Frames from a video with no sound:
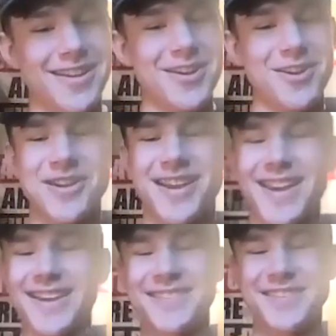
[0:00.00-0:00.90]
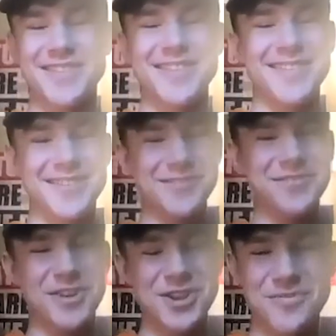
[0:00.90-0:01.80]
Okay, so this is a
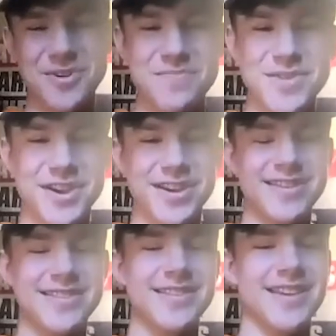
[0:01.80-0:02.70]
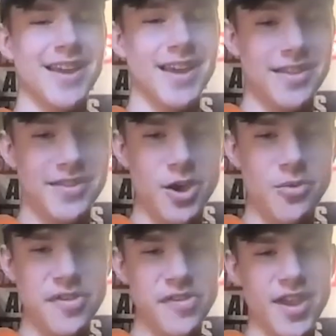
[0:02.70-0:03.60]
funny one because that
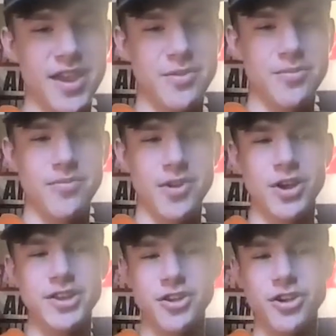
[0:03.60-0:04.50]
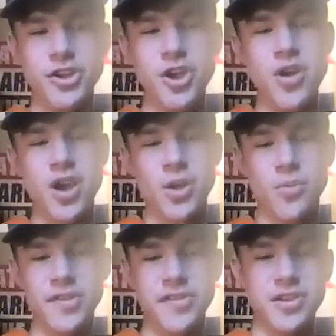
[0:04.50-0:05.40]
was like a year ago. I
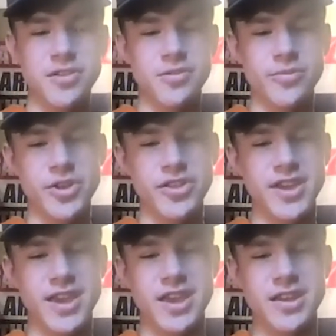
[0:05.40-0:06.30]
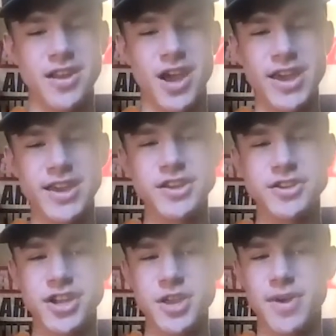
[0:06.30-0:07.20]
wasn't really in hiking
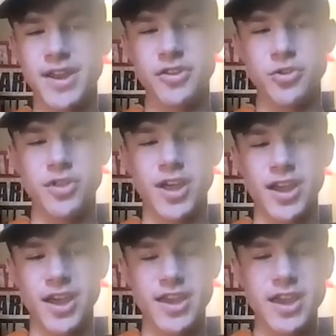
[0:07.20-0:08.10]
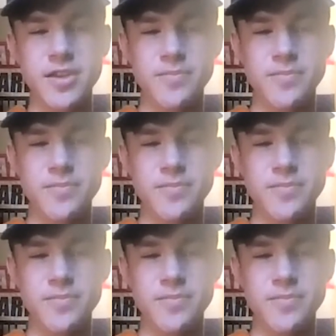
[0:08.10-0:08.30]
shape. I didn't do a lot of hiking.